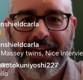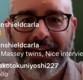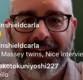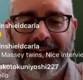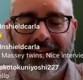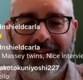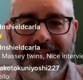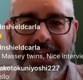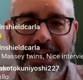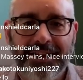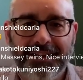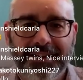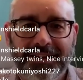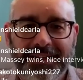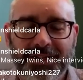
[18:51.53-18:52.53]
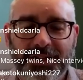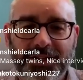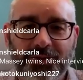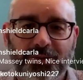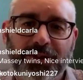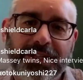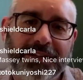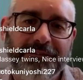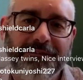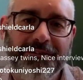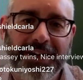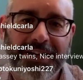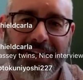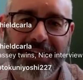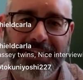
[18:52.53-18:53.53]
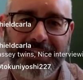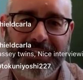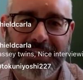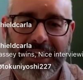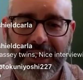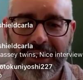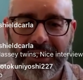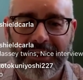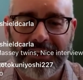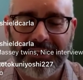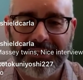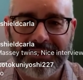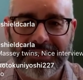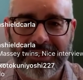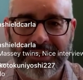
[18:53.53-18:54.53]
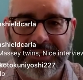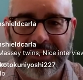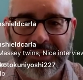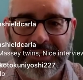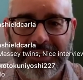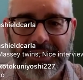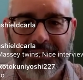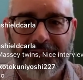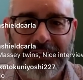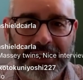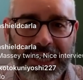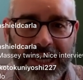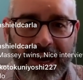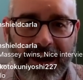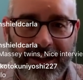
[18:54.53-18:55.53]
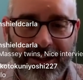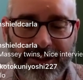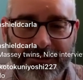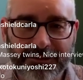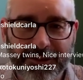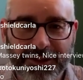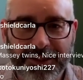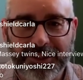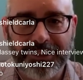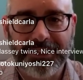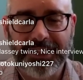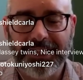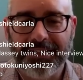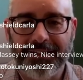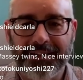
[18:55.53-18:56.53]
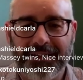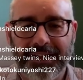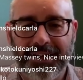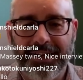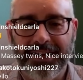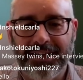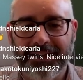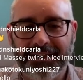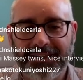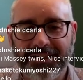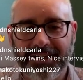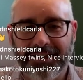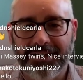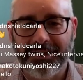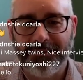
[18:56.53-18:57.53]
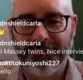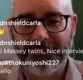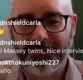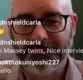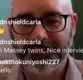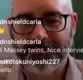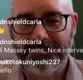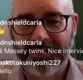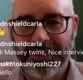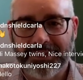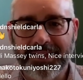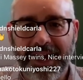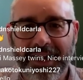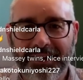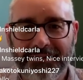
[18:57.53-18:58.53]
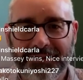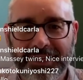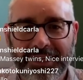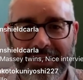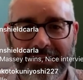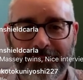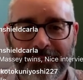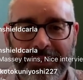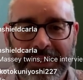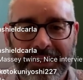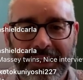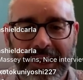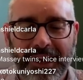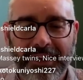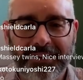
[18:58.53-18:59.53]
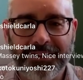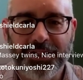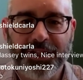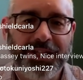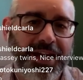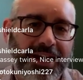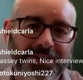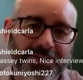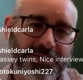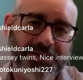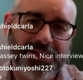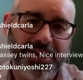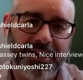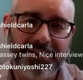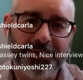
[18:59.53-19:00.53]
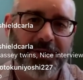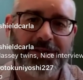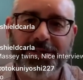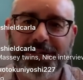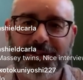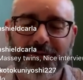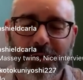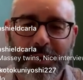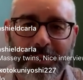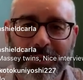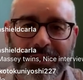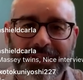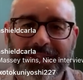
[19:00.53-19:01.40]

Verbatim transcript: And Sally is just really fun and uh, very colorful and, and um, lively. And she answers science questions for people.